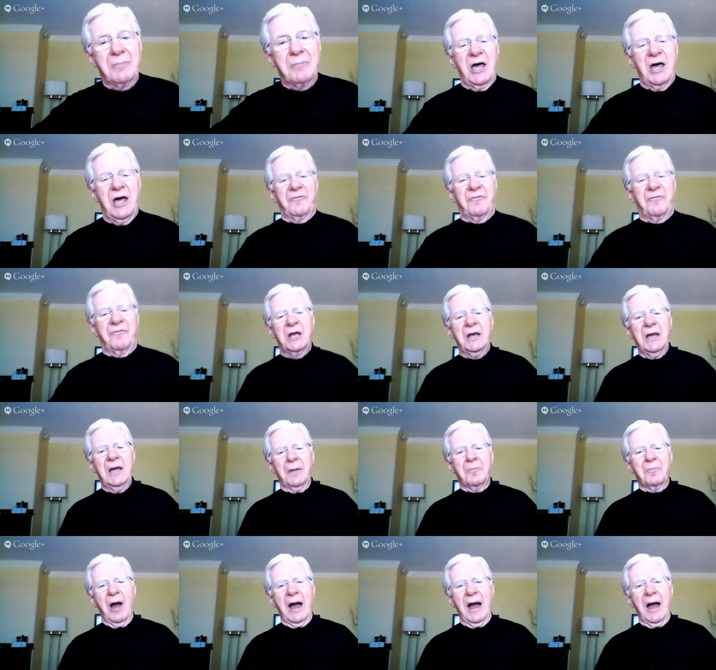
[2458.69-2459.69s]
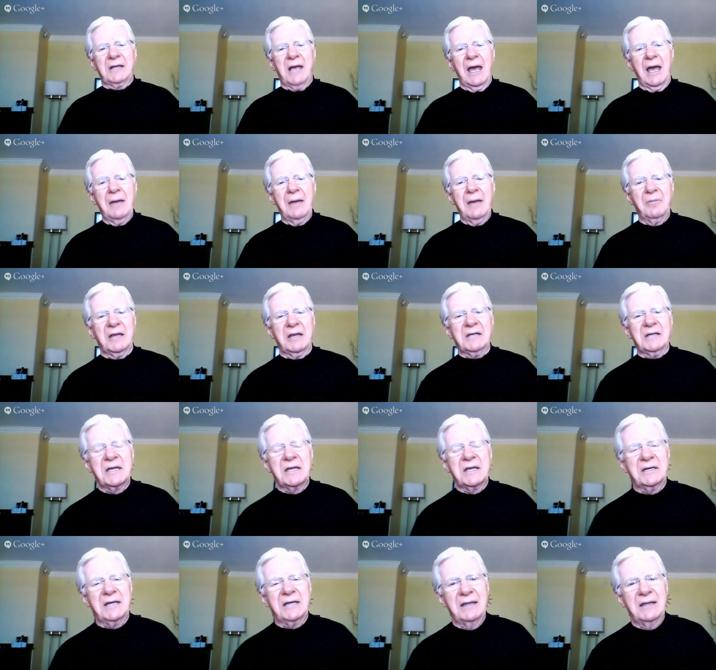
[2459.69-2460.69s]
and Brian came and he said, Dad, this
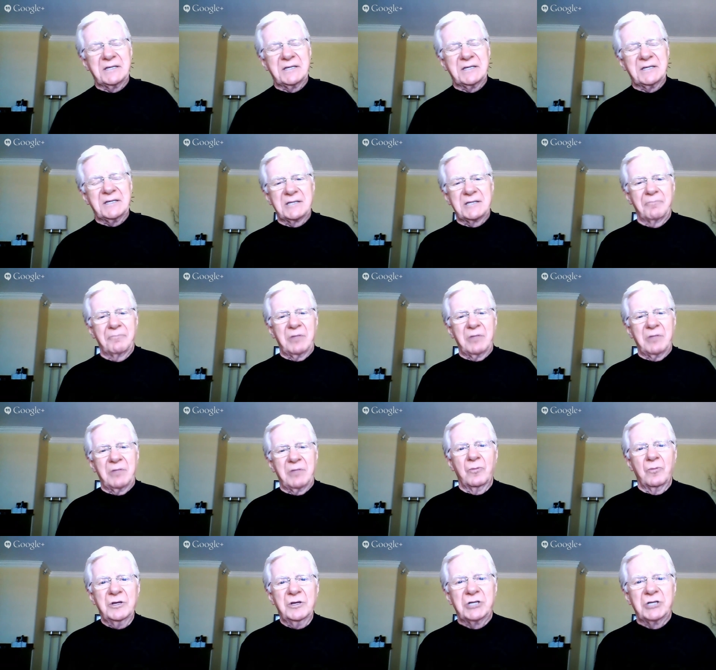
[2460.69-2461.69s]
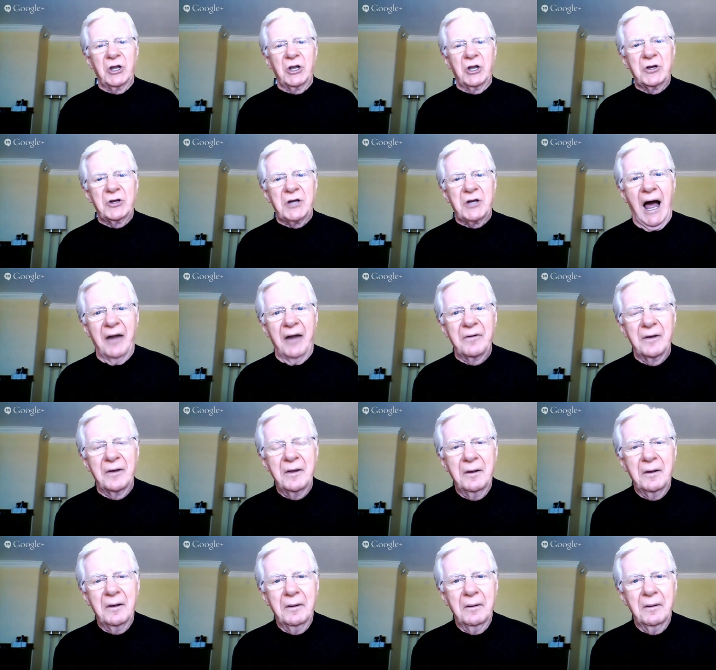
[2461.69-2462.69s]
is something that we should look at.
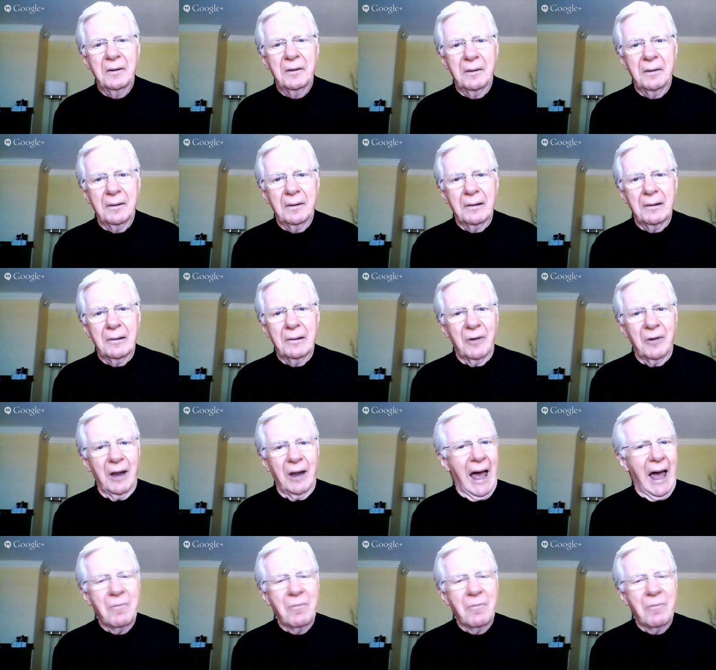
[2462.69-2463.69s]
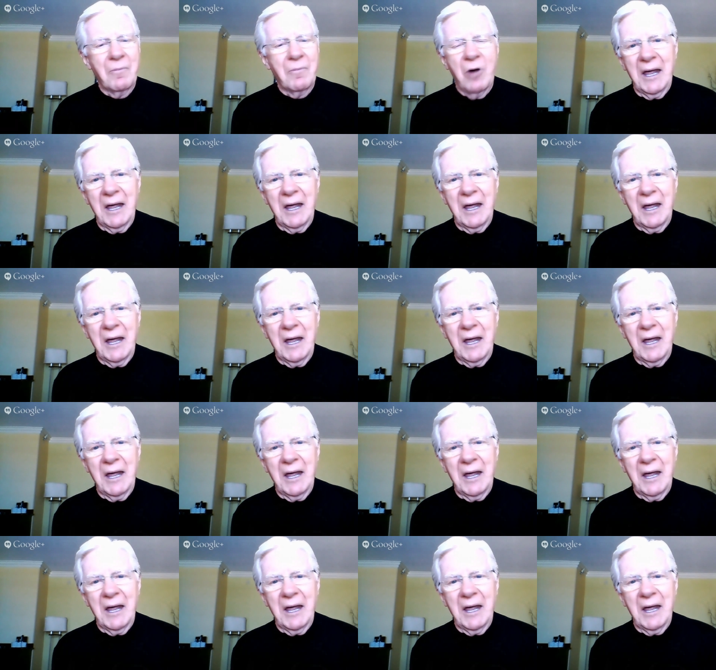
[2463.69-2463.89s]
Well, I'm all in it.